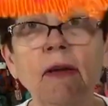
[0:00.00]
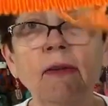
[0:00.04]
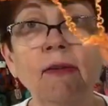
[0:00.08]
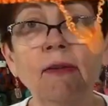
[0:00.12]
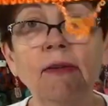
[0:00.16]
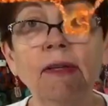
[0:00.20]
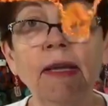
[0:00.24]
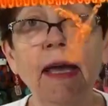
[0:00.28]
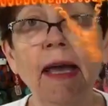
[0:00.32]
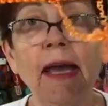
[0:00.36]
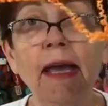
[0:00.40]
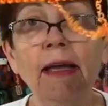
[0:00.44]

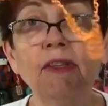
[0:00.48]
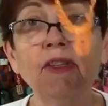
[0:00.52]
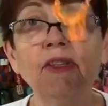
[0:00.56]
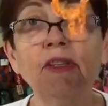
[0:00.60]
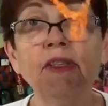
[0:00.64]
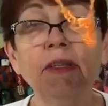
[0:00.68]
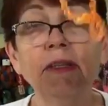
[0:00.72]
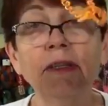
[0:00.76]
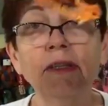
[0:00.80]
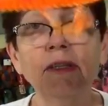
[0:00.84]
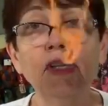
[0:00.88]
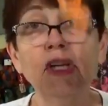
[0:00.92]

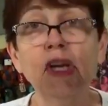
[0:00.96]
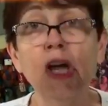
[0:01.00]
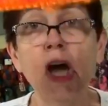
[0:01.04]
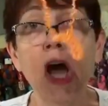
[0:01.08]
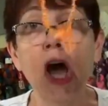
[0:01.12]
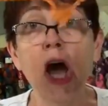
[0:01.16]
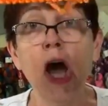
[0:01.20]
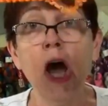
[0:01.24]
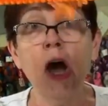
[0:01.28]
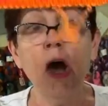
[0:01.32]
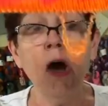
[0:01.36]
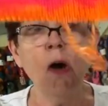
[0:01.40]
attached?
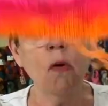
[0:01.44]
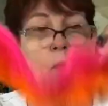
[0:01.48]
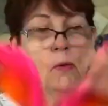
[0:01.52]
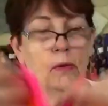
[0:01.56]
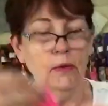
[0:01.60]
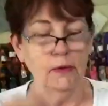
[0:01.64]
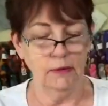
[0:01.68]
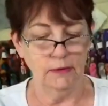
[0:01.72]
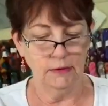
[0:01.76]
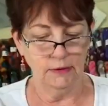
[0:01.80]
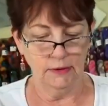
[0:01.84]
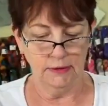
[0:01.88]
No!
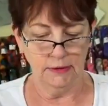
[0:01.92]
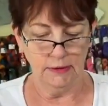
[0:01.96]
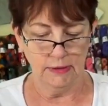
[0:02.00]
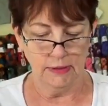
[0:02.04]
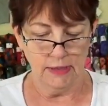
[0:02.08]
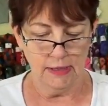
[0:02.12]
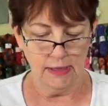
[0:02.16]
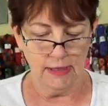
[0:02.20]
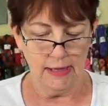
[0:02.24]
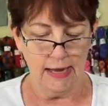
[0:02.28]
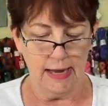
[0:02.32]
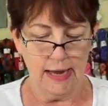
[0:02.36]

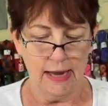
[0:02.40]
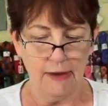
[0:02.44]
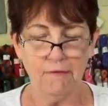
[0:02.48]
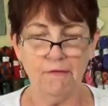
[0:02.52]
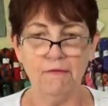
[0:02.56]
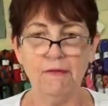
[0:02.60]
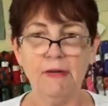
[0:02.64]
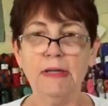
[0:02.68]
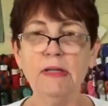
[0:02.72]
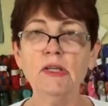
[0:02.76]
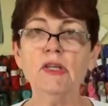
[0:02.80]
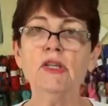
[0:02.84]
I
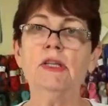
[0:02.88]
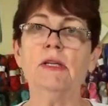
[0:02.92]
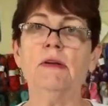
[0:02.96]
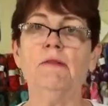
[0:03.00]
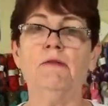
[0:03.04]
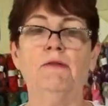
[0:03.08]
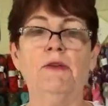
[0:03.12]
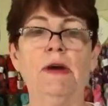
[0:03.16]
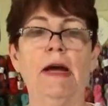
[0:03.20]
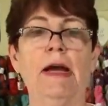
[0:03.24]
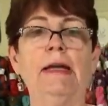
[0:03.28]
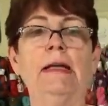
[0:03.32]
finished it
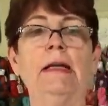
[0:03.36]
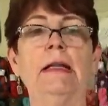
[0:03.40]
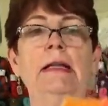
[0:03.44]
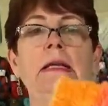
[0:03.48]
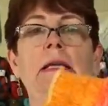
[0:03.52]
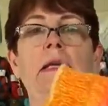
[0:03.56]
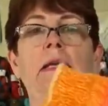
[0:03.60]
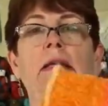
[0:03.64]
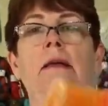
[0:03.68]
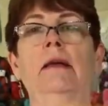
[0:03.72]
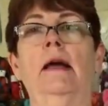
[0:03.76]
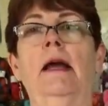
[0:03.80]

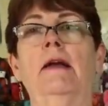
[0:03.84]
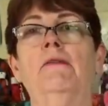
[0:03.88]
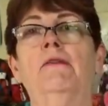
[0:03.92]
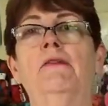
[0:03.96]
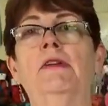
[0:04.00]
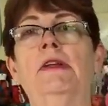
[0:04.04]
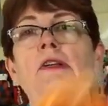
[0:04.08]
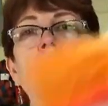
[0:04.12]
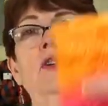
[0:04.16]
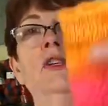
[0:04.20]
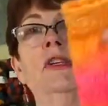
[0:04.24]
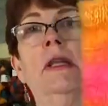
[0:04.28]
finally. I
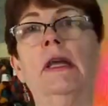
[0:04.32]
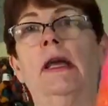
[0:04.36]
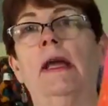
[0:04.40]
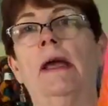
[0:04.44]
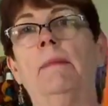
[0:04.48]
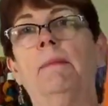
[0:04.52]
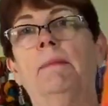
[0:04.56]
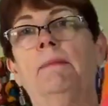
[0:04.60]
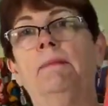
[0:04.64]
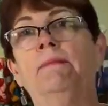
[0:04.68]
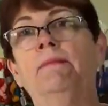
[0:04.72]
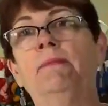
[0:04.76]
finished
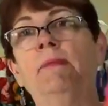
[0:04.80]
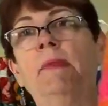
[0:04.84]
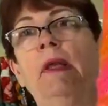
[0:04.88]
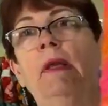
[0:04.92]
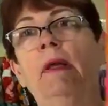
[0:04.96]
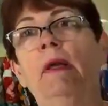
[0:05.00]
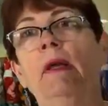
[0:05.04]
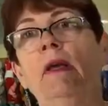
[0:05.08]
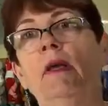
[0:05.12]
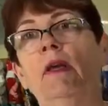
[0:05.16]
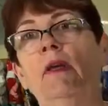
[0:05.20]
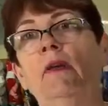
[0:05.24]
them.
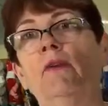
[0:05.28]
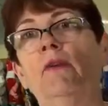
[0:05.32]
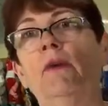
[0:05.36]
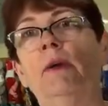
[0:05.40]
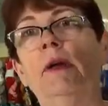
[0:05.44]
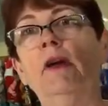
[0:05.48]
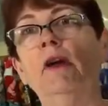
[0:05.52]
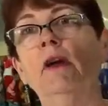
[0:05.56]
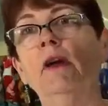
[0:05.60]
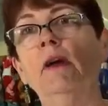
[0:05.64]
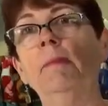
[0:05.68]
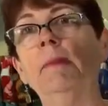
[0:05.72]
So
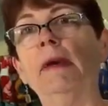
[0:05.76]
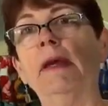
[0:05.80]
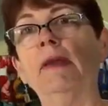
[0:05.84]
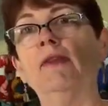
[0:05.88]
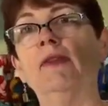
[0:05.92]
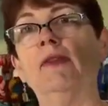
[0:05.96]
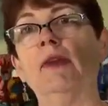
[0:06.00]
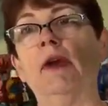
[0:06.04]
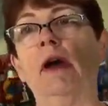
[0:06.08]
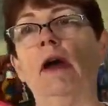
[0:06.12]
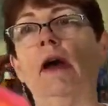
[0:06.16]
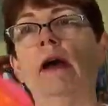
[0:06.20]
here are my
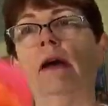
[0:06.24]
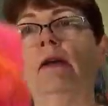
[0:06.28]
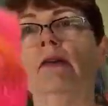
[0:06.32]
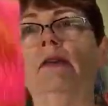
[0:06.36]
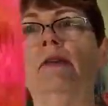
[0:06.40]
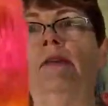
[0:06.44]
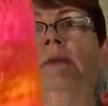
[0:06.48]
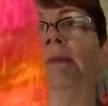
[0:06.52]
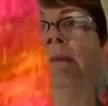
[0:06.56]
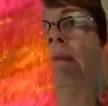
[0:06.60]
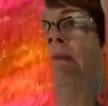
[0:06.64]
socks.